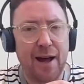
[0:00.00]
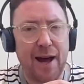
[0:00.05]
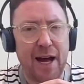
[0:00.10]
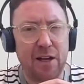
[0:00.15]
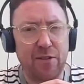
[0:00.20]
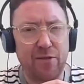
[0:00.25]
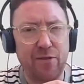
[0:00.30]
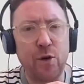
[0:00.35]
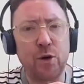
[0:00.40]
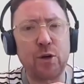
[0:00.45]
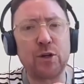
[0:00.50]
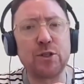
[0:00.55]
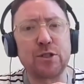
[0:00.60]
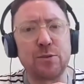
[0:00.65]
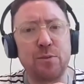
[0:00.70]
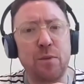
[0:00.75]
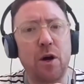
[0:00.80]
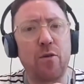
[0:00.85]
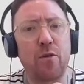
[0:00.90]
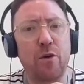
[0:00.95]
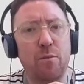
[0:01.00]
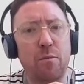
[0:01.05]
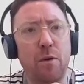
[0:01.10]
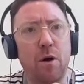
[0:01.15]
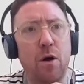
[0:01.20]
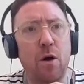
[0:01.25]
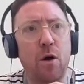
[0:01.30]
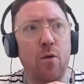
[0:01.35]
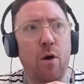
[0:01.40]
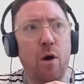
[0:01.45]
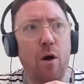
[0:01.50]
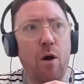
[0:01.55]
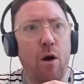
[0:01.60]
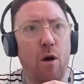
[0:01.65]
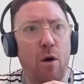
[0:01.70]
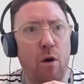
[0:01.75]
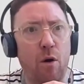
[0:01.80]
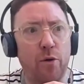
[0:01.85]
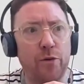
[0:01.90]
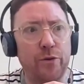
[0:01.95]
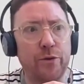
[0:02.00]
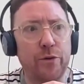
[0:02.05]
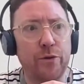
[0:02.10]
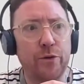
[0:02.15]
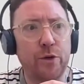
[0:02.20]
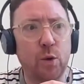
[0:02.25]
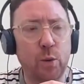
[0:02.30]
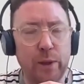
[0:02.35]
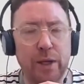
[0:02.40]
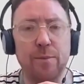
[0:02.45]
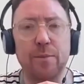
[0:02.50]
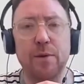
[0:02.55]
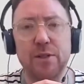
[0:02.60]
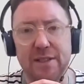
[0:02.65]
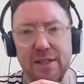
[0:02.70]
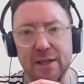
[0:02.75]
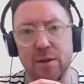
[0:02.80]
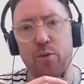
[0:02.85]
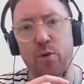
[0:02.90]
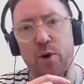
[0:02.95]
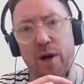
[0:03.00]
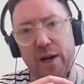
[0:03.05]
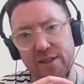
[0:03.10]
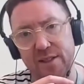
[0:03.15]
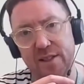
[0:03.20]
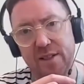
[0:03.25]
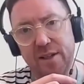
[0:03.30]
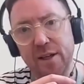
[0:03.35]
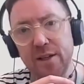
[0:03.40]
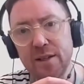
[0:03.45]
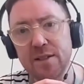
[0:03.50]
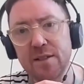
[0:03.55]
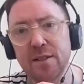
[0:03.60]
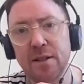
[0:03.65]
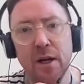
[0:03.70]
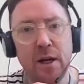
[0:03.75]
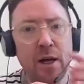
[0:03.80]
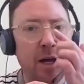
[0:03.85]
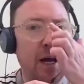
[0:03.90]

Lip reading: I focused more and more on queer museum practice,